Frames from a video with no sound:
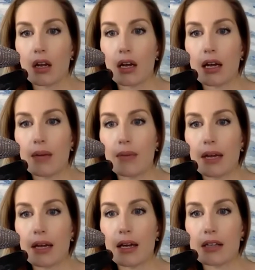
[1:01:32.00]

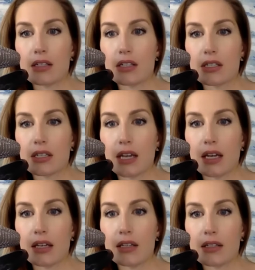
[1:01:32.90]
Esther
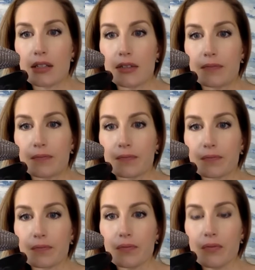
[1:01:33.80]
says,
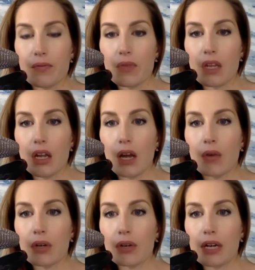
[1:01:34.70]
I
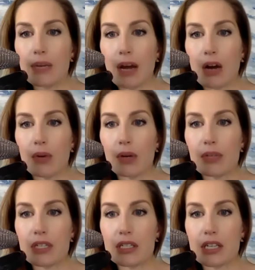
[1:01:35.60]
want to create a PowerPoint
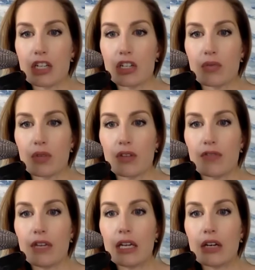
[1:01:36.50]
presentation with the
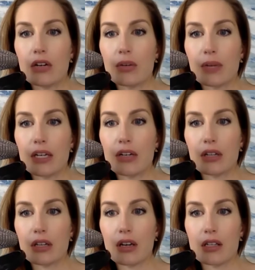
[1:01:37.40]
video to play during
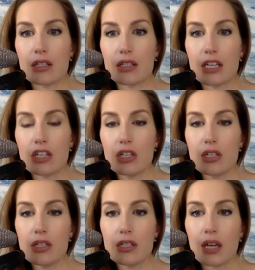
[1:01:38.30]
the
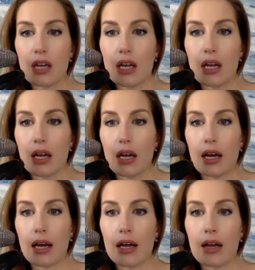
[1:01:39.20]
consultations.
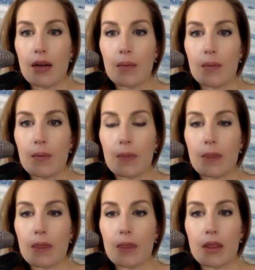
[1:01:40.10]

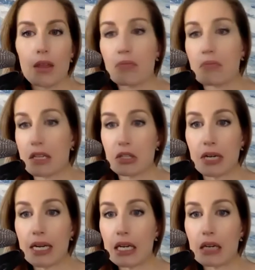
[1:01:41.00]
That's
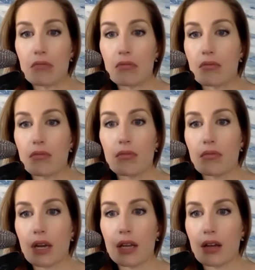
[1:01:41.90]
great.
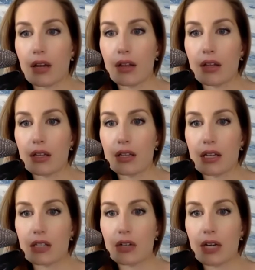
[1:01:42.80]
I think
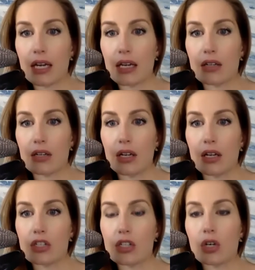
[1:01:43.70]
that's great.
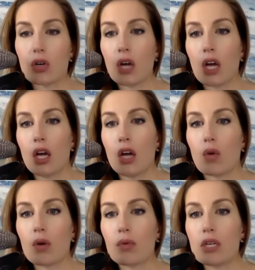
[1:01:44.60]
So
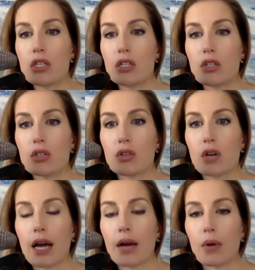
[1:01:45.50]
what we do,
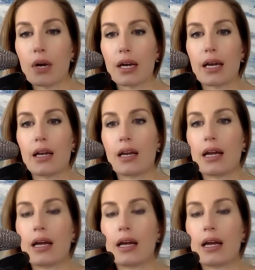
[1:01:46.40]
I work at